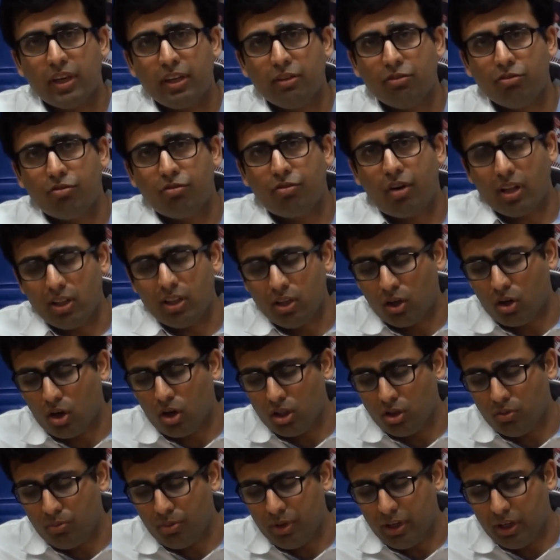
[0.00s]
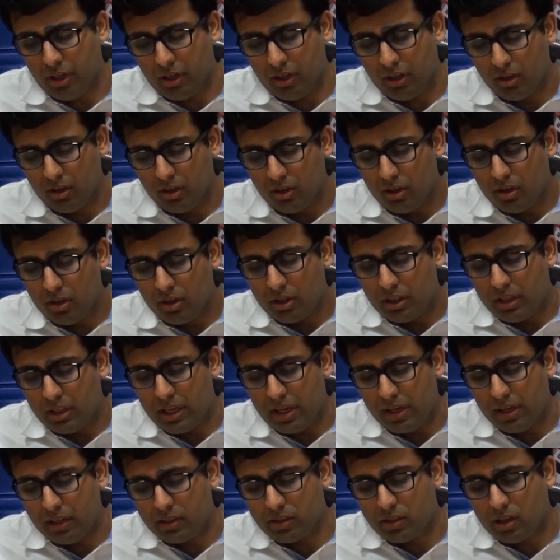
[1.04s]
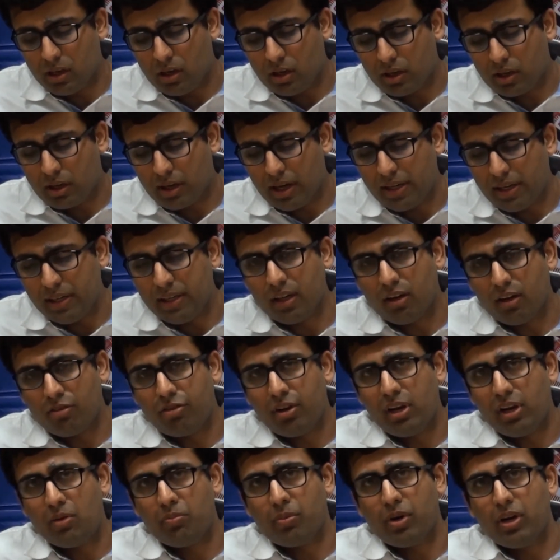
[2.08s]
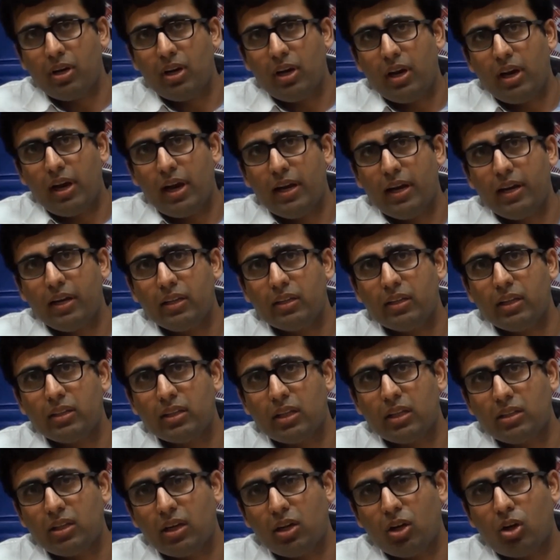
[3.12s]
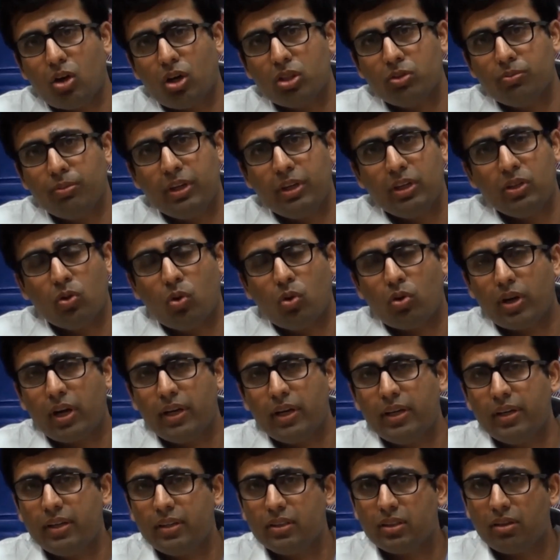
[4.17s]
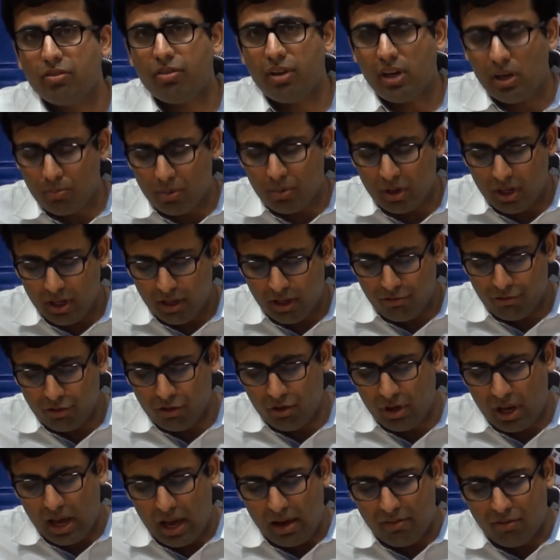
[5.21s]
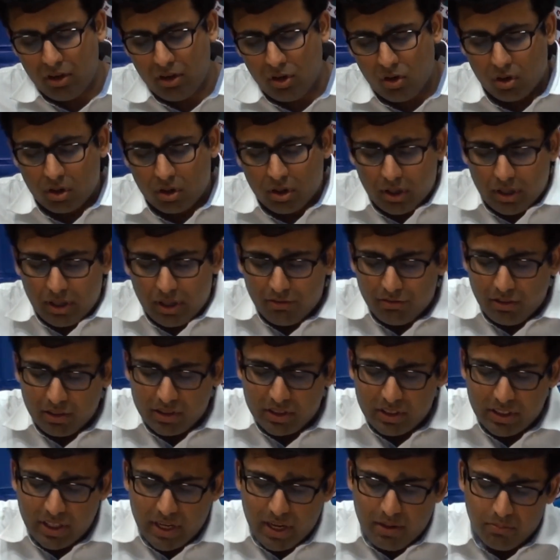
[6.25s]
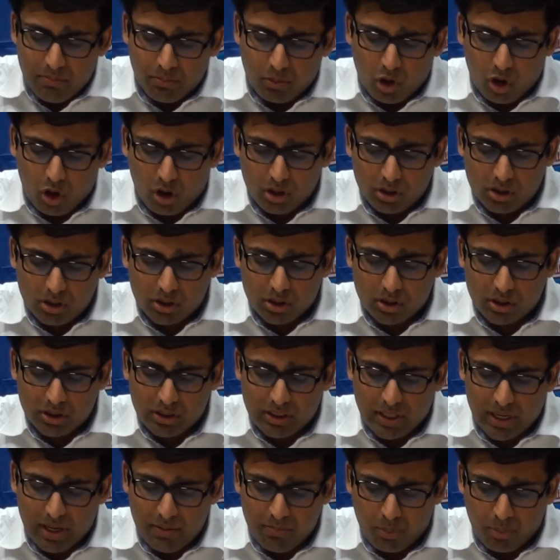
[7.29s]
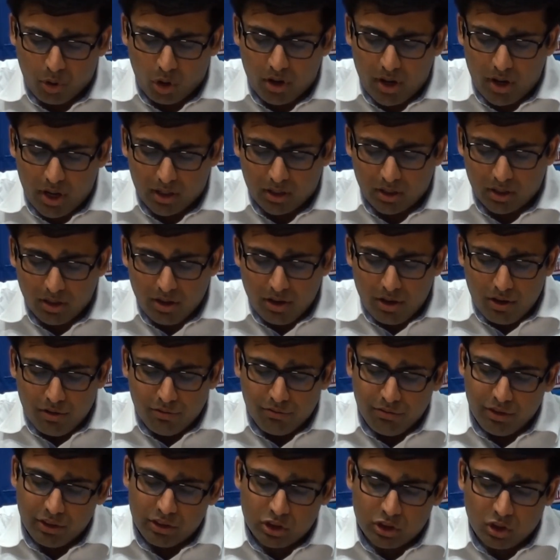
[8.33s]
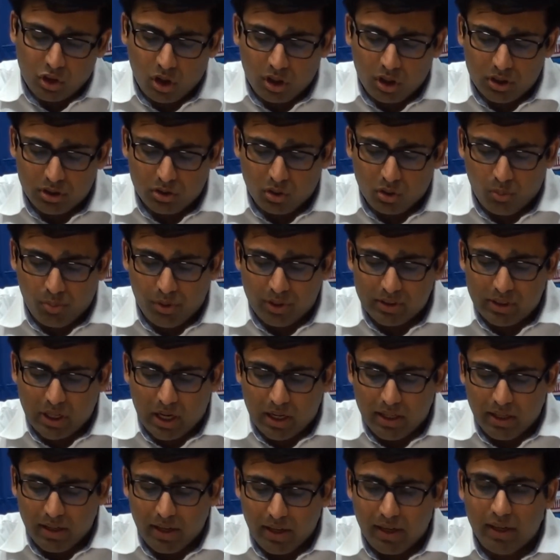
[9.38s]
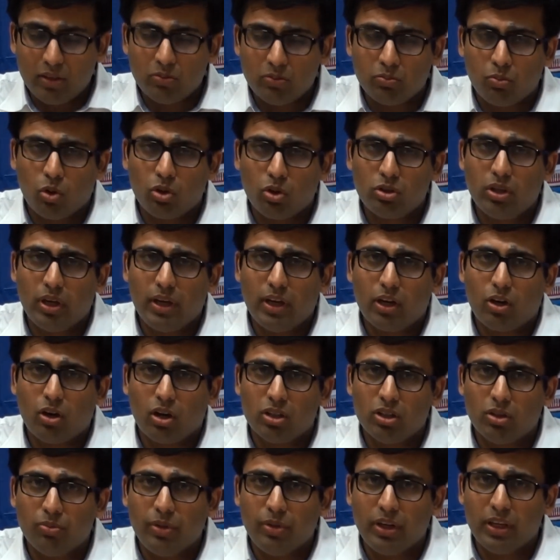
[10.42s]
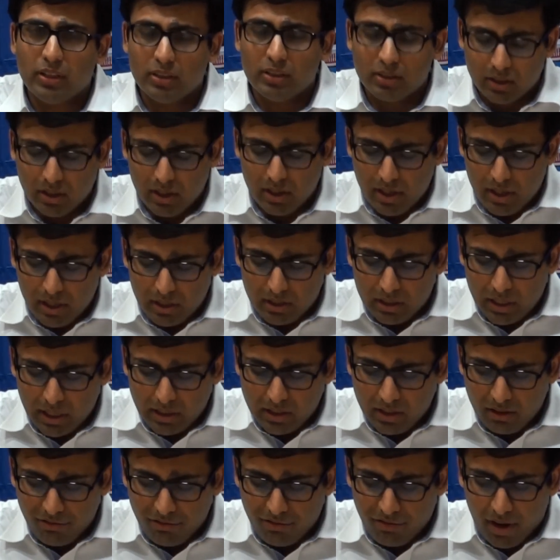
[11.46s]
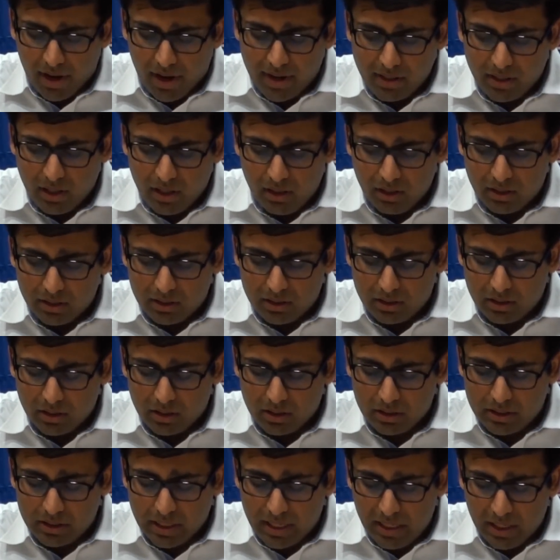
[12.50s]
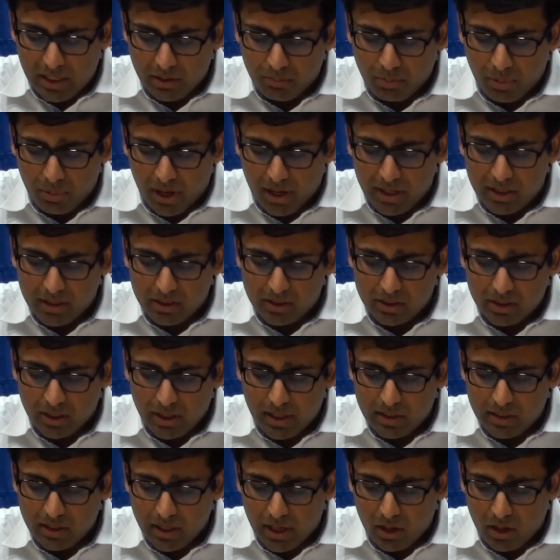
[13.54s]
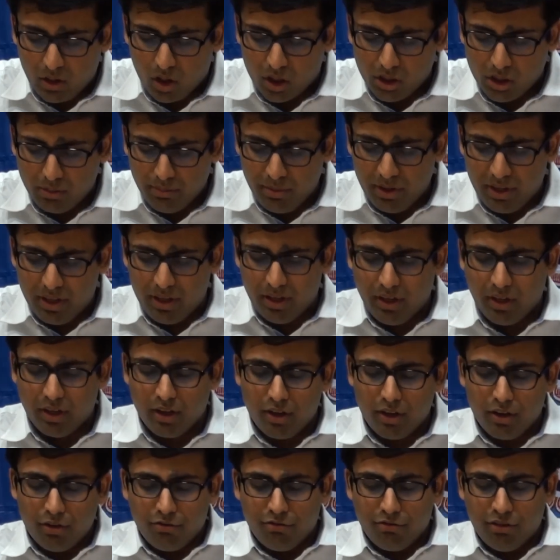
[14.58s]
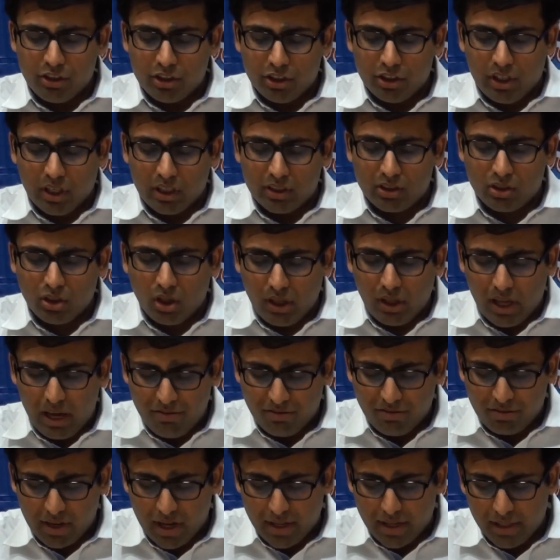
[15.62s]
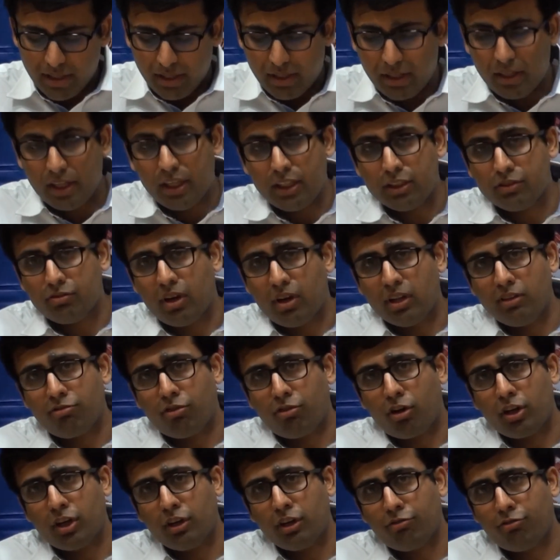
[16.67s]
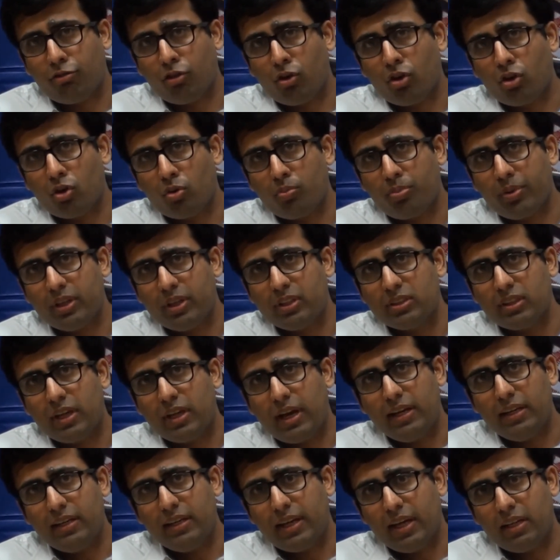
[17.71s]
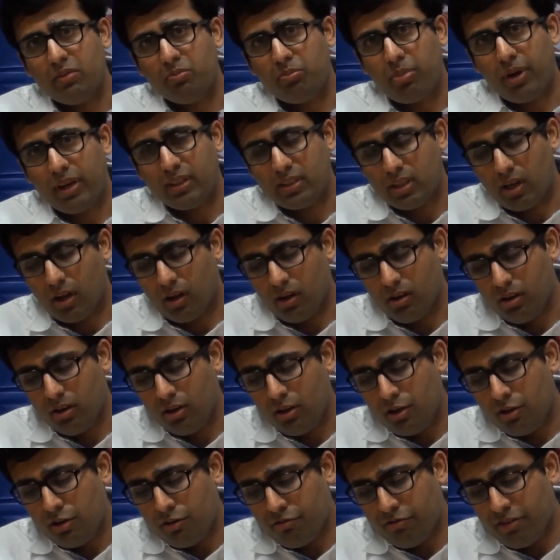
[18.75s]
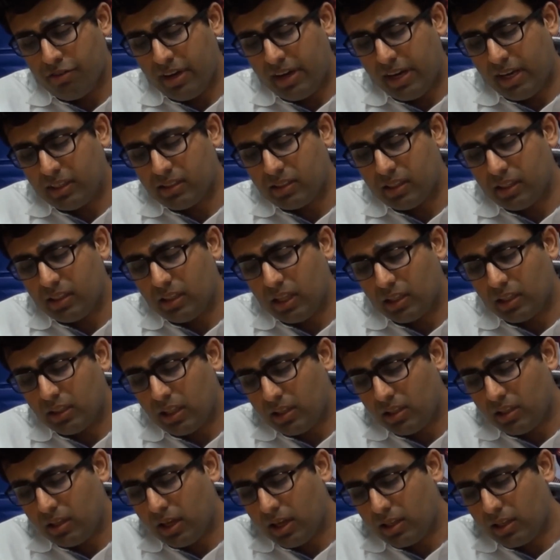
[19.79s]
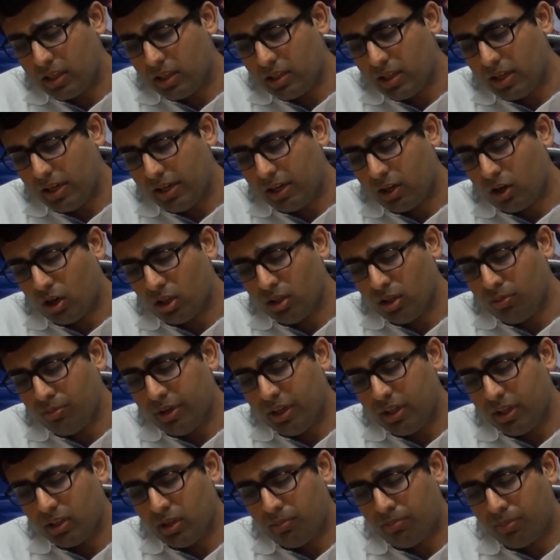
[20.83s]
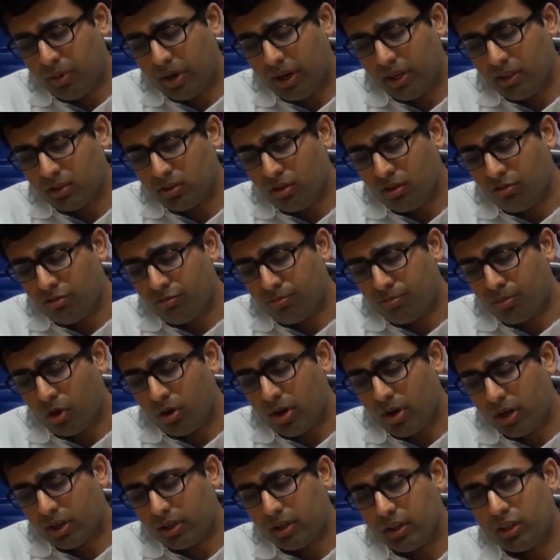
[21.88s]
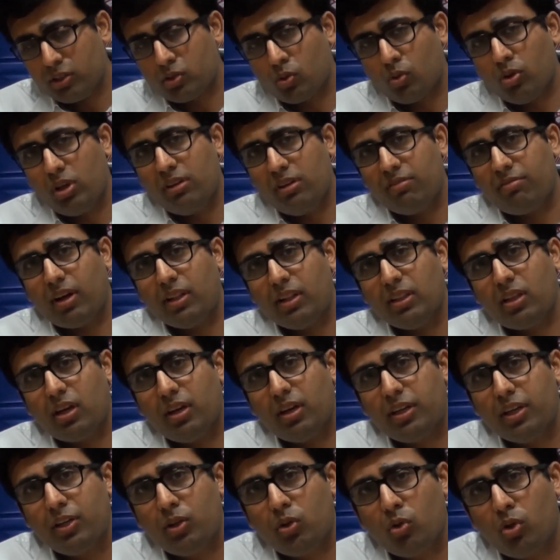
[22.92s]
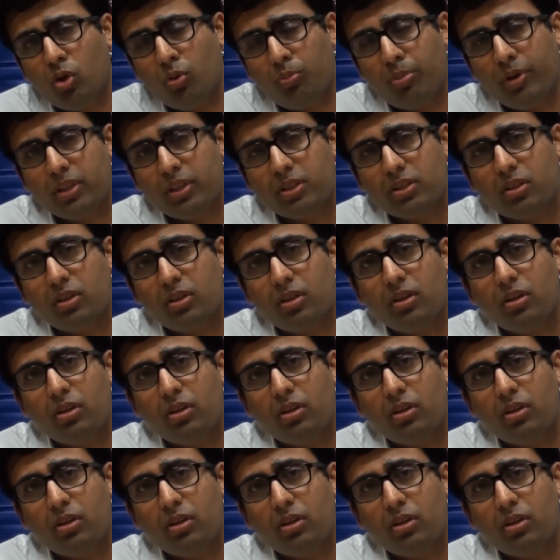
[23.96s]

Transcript: In one economy, there is a credit available, and in another economy, no credit is available. If you will have a look, if the same cost, same product, which costs rupees 100 in both the economies, then the final selling price in the economy which does not have credit is 144 rupees and 10 paisa. Whereas in another economy, the price of product is only 132 rupees.